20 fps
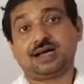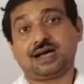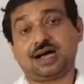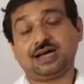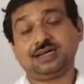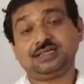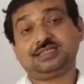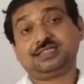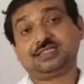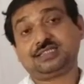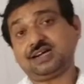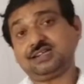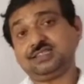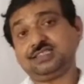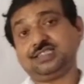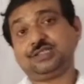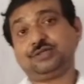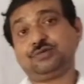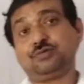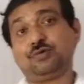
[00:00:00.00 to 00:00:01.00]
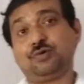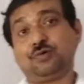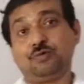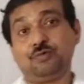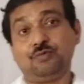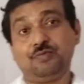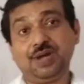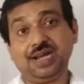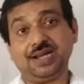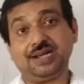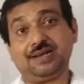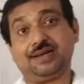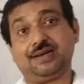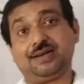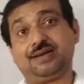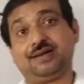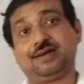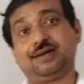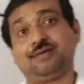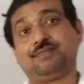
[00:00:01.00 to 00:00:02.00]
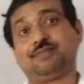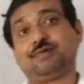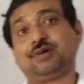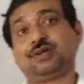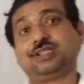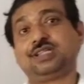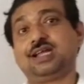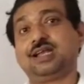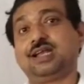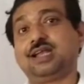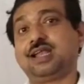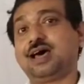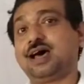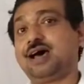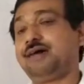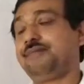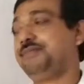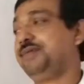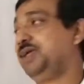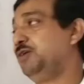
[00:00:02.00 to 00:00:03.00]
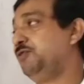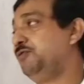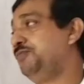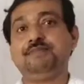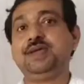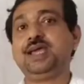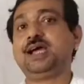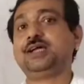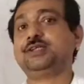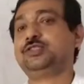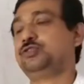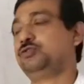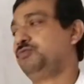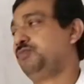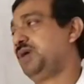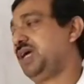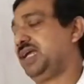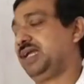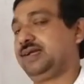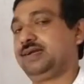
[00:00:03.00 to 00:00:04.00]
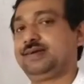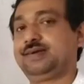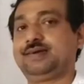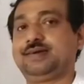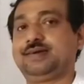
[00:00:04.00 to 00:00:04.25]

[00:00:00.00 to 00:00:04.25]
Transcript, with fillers: I charge you, O women, for the love you bear to men,